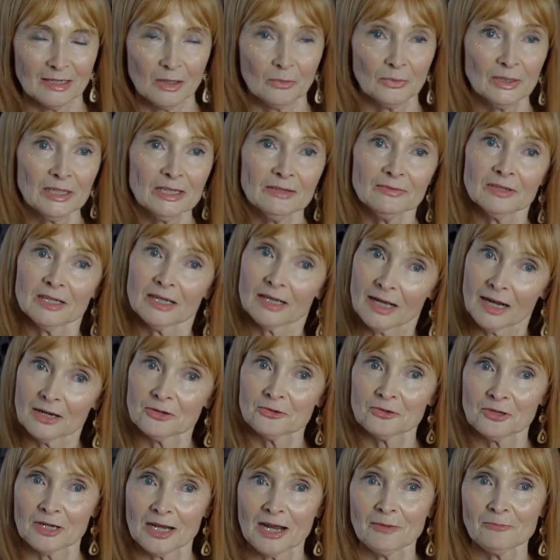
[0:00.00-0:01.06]
Now we live in a
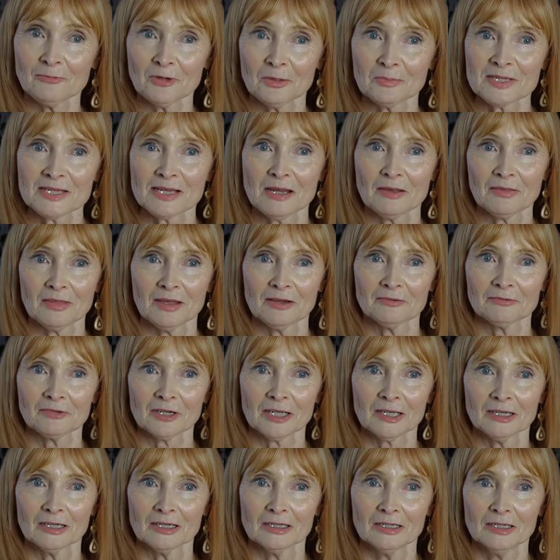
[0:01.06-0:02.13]
country, I'm from South
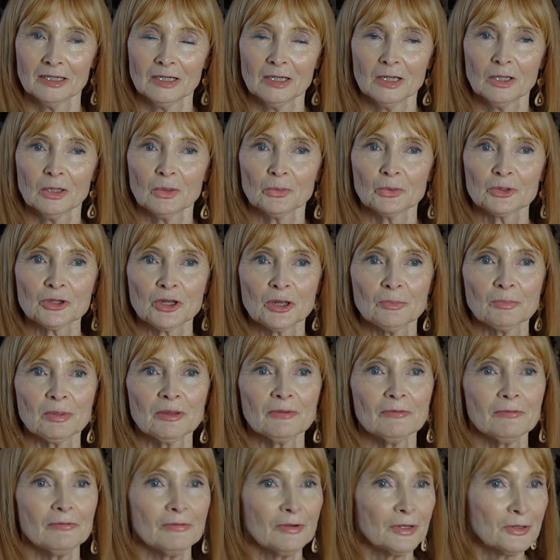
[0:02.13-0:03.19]
Africa, which can
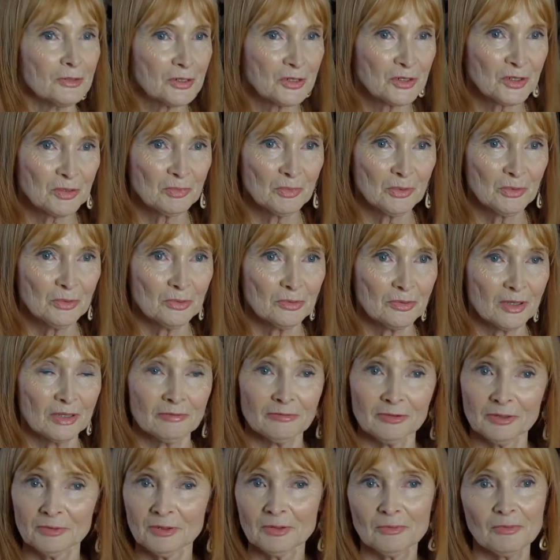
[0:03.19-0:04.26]
be very smooth and
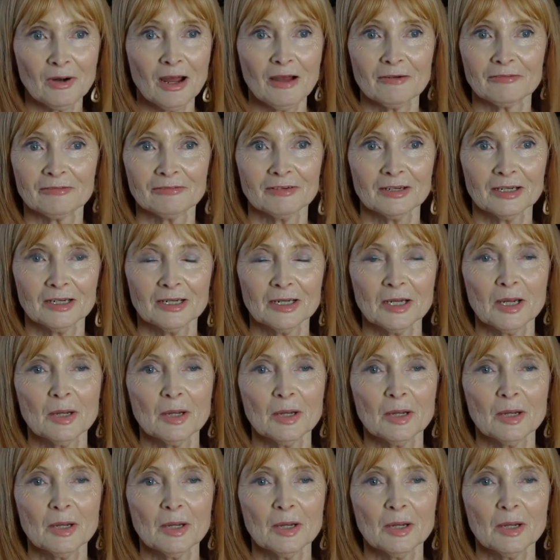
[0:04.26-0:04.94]
very rough.